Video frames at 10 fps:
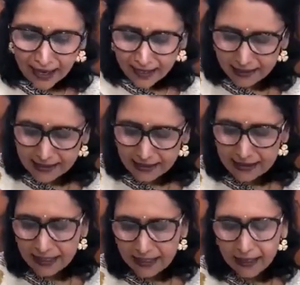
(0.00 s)
and
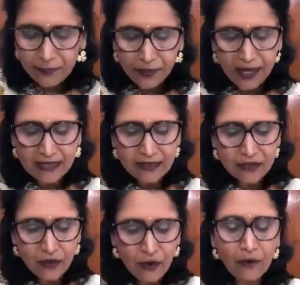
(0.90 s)
it
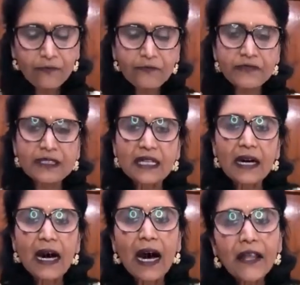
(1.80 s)
comprises of
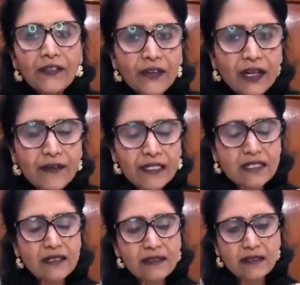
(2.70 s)
the Antriya,
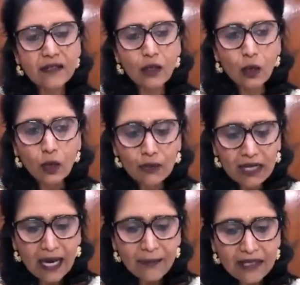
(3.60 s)
which is the
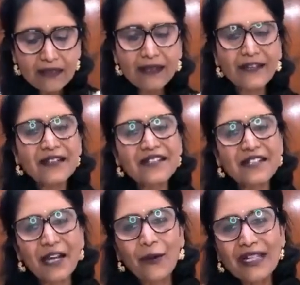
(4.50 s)
lower garment,
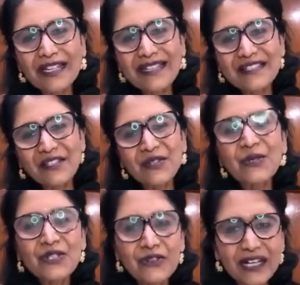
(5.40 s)
and nowadays the
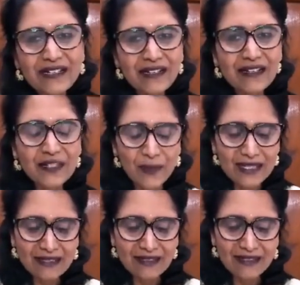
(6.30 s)
new trend is
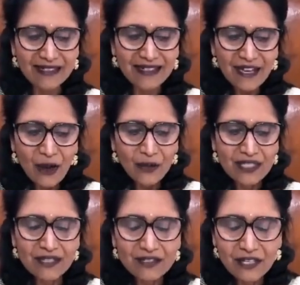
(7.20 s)
basically,
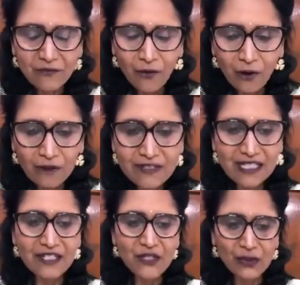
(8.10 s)
which has evolved
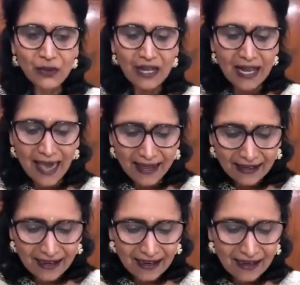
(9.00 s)
into
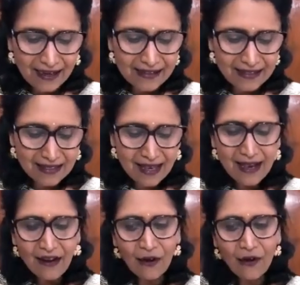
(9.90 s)
lehengas
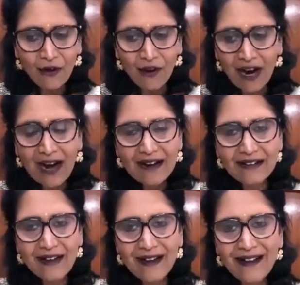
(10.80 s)
or
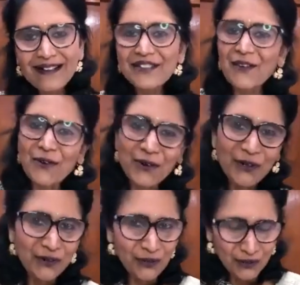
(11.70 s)
ghagras
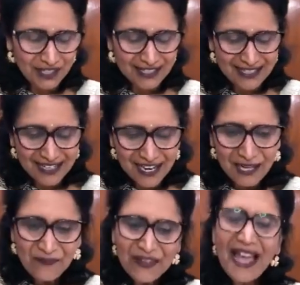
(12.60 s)
or dhoti
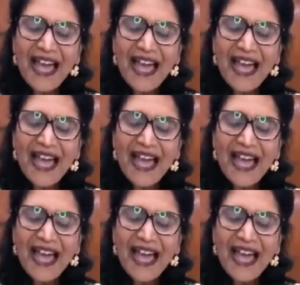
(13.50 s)
style.